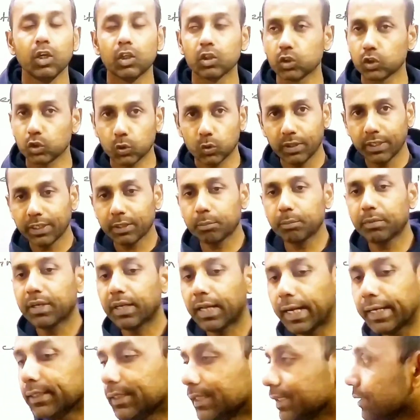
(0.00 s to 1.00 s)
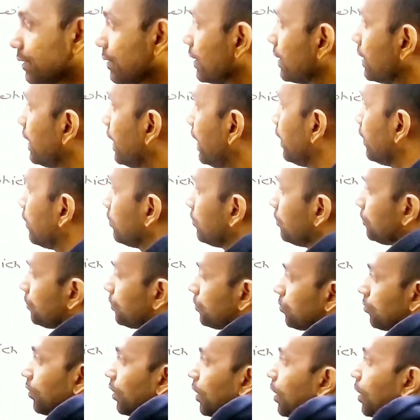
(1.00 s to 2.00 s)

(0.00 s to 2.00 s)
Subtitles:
So let me write this again.